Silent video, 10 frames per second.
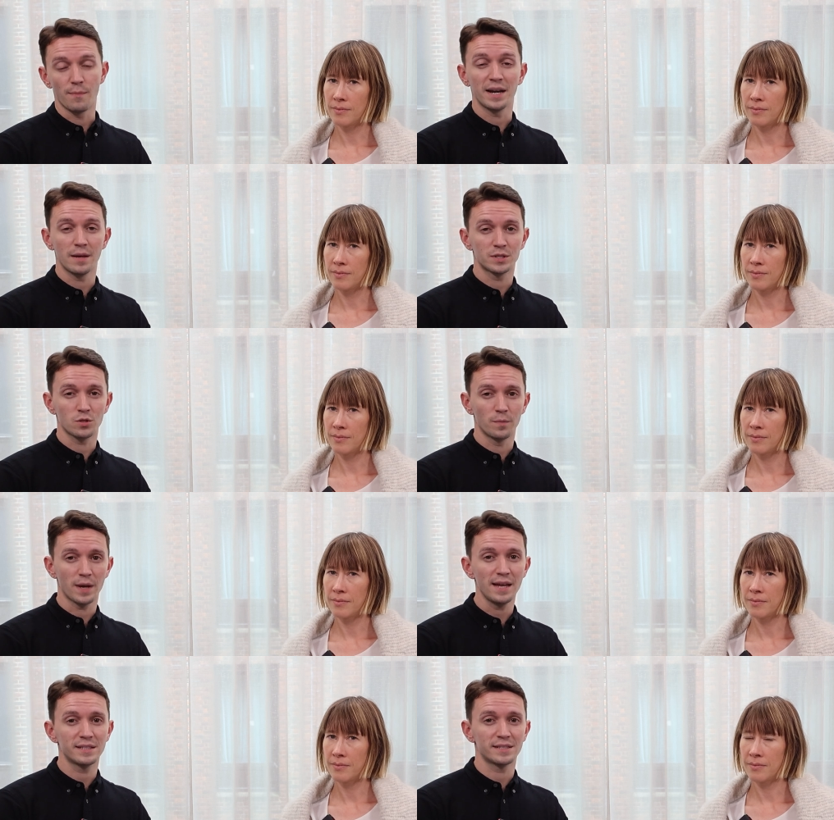Speaker 1: My name is Tom
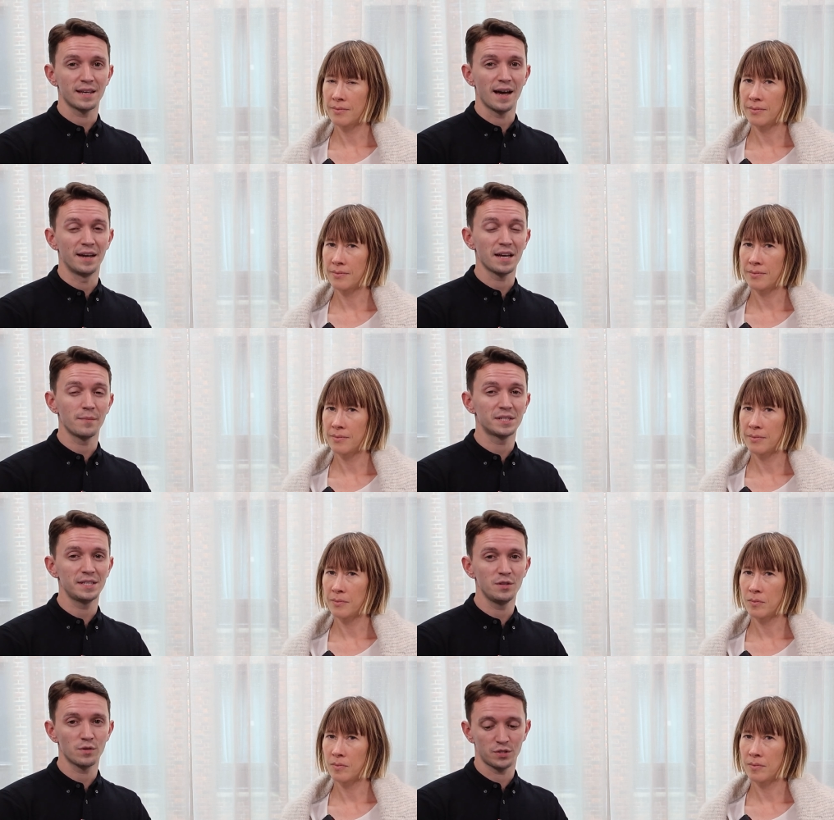Gates, and I'm a
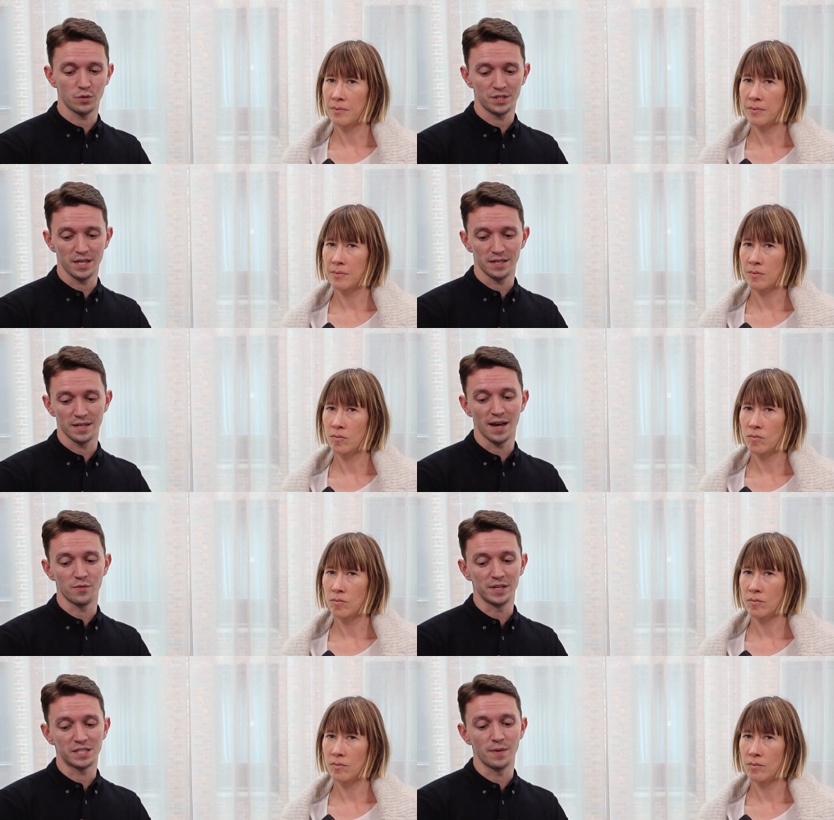senior associate
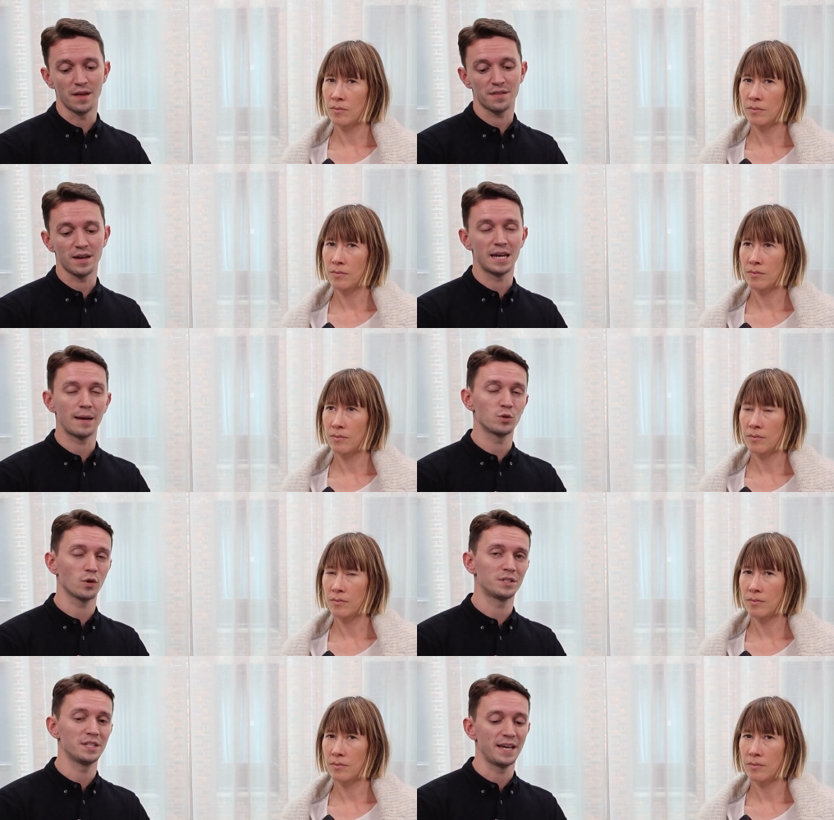at Reed Smith, and I'm
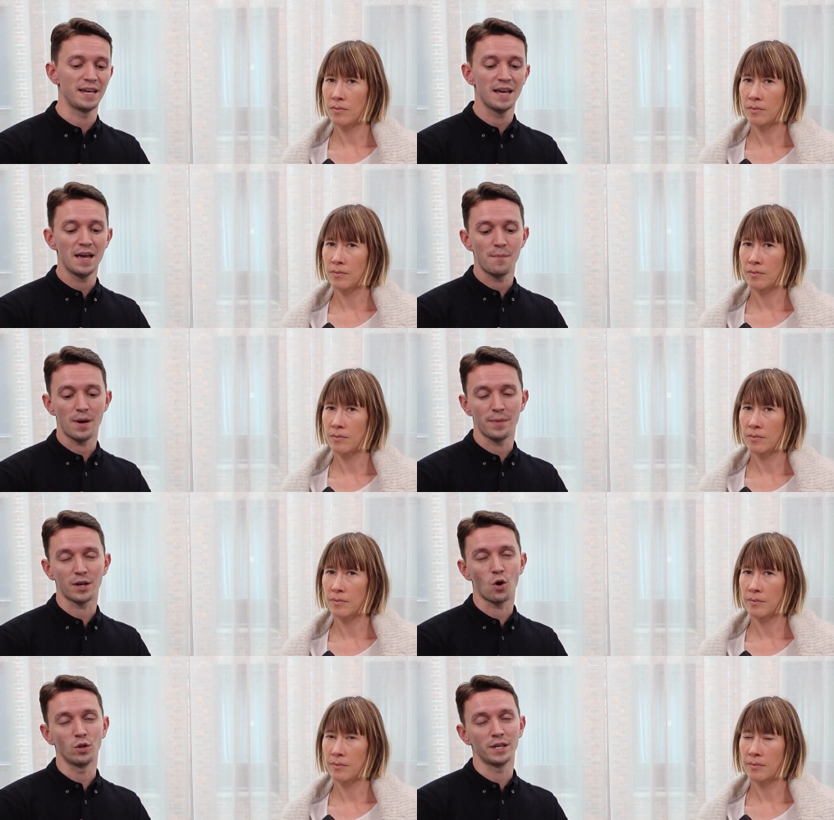joined today by
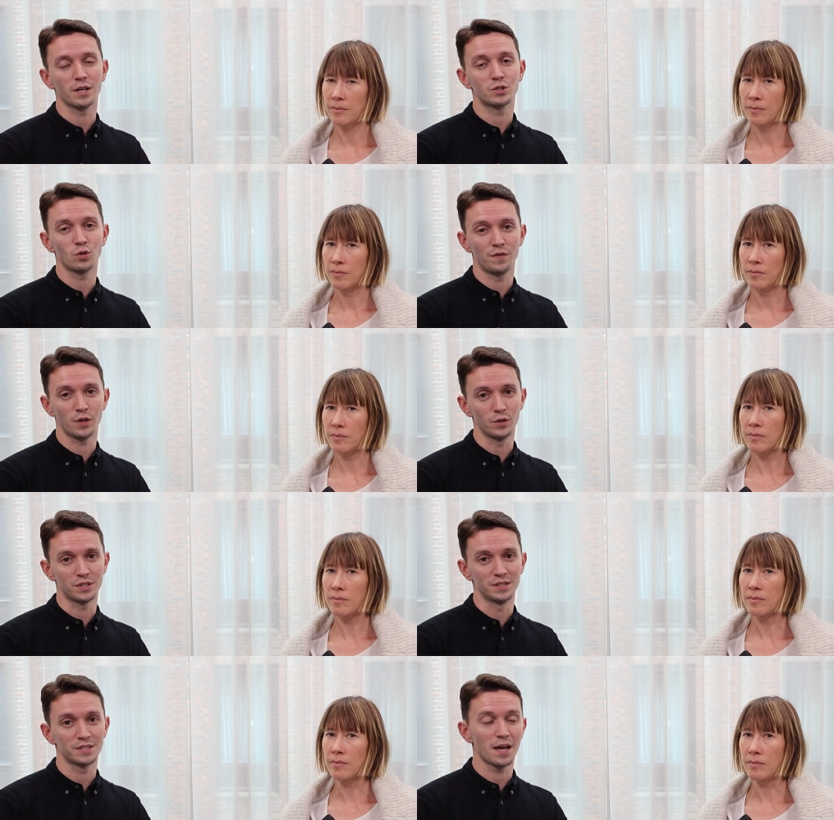my colleague Sophie
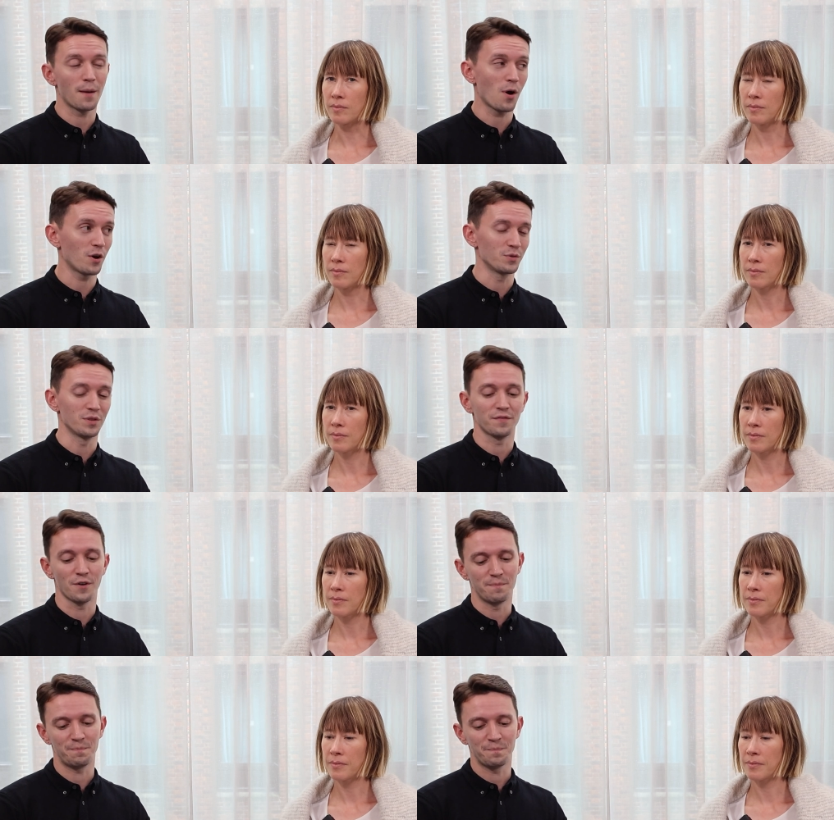Goossens, a partner in the
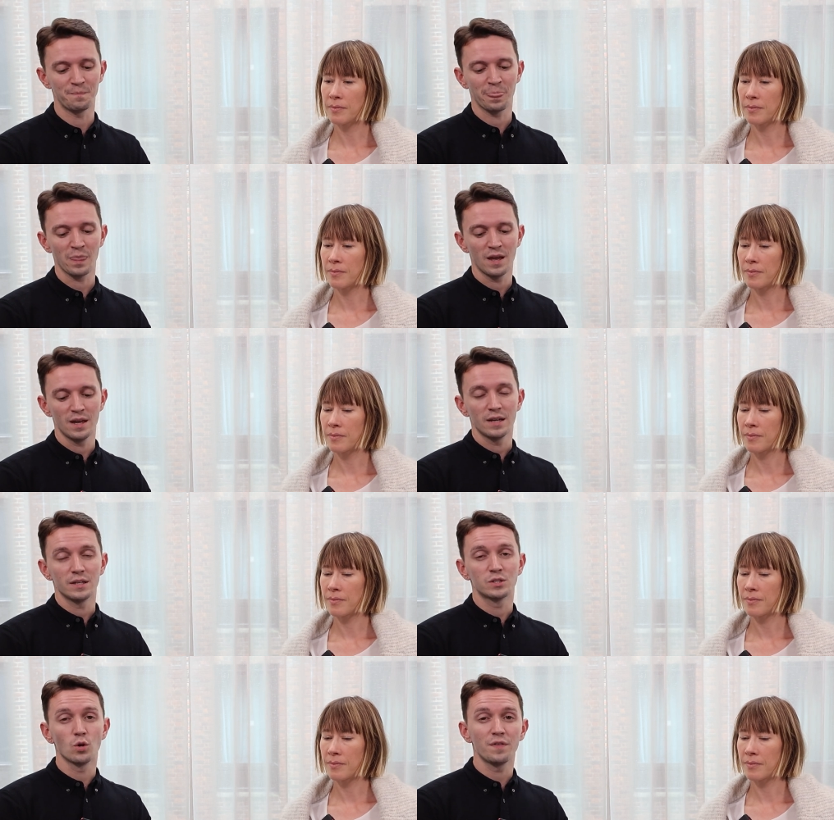firm.
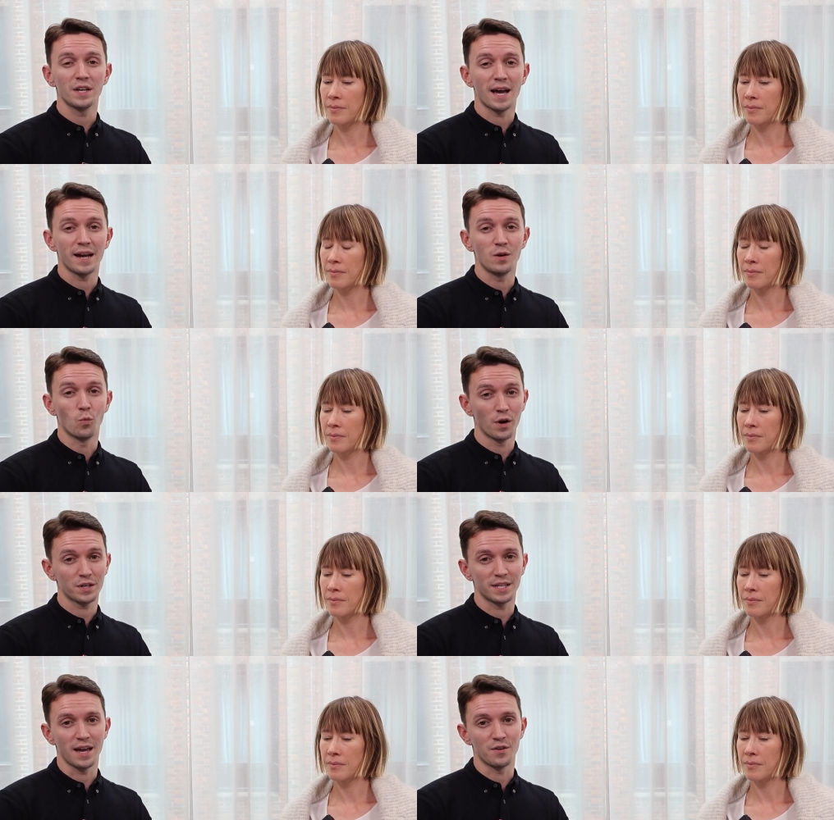Sophie and I
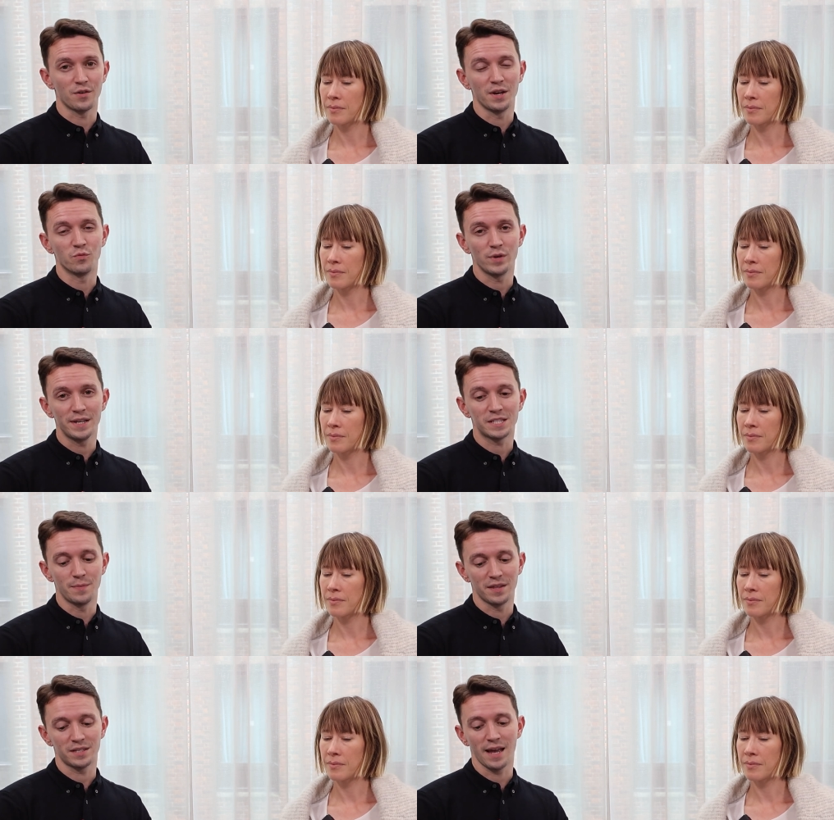work together in Reed
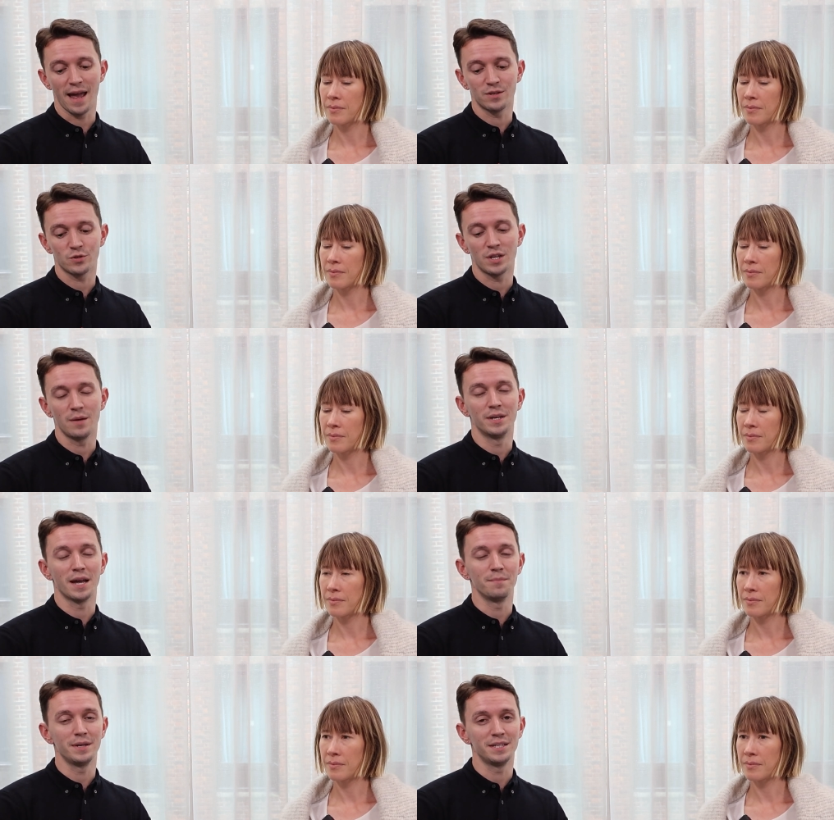Smith's Entertainment
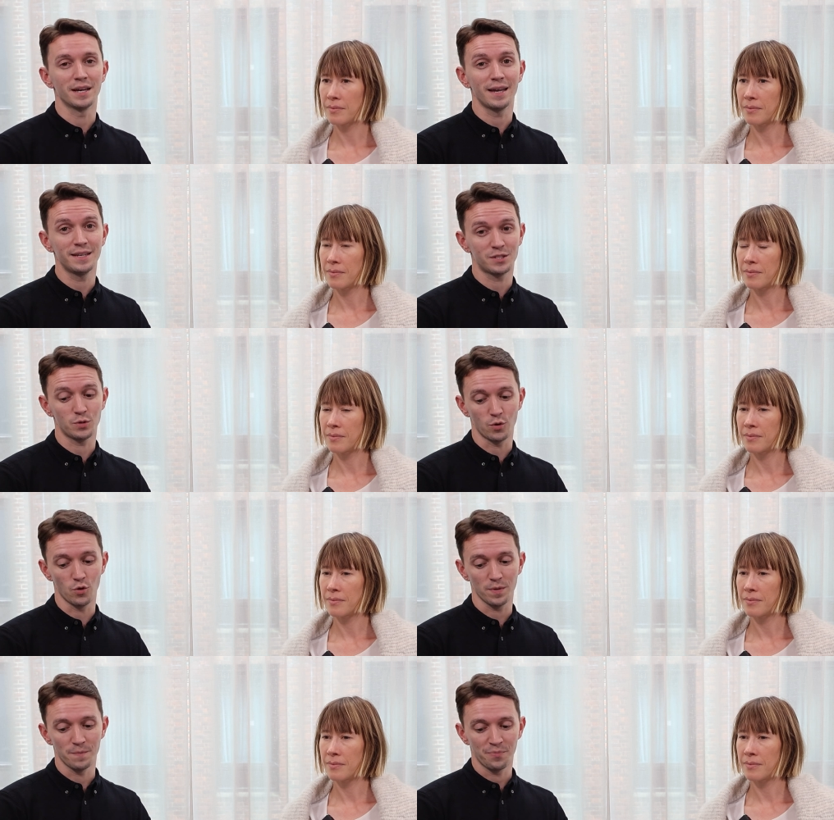and Media Industry
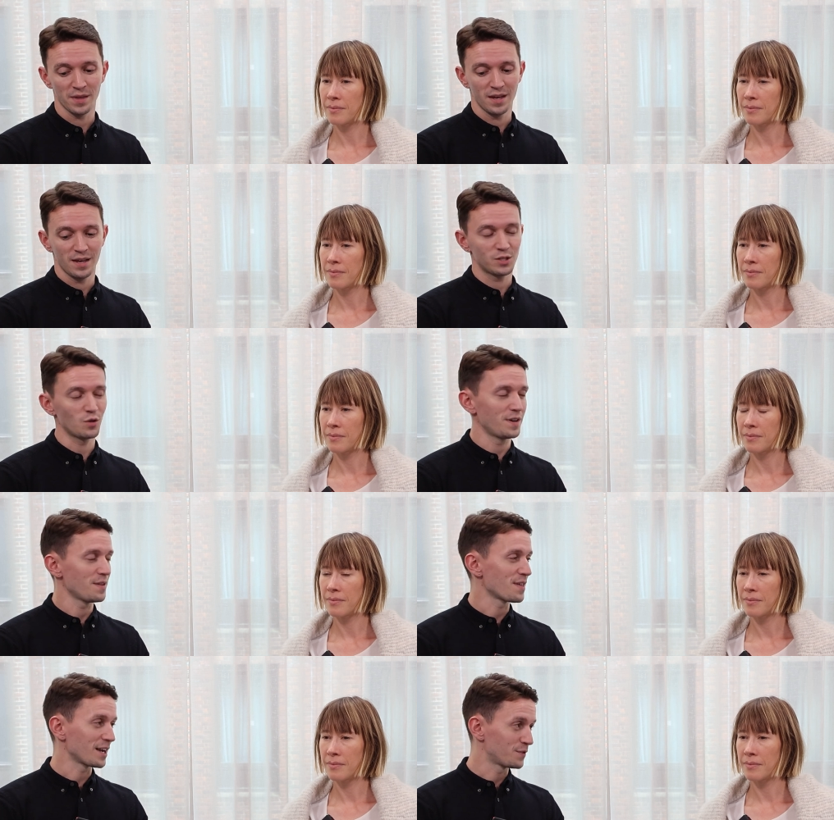Group.
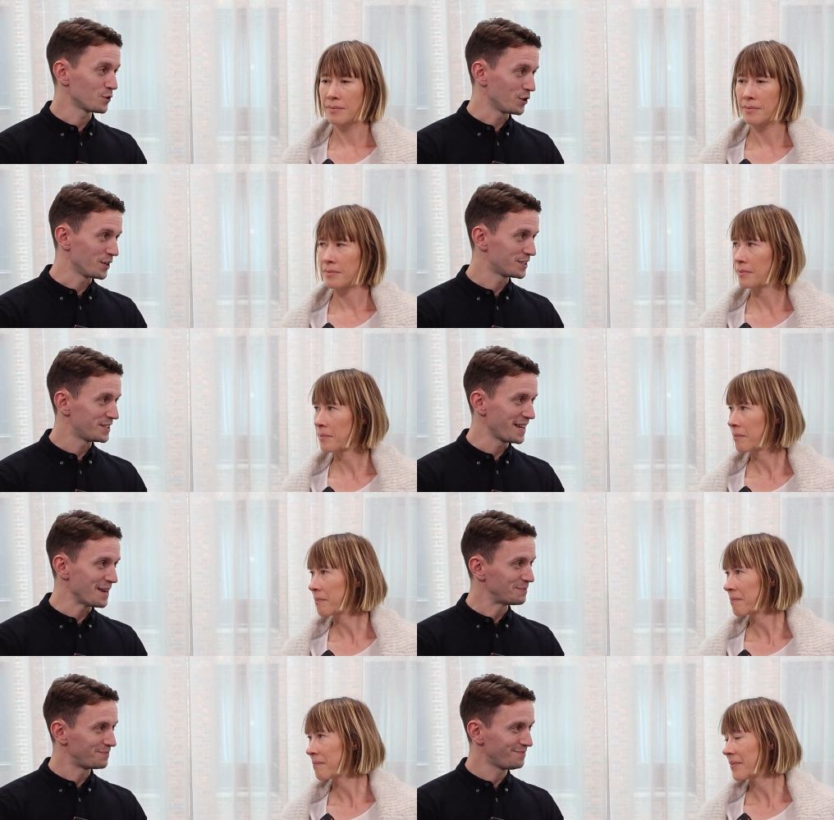Sophie, thanks for joining us today.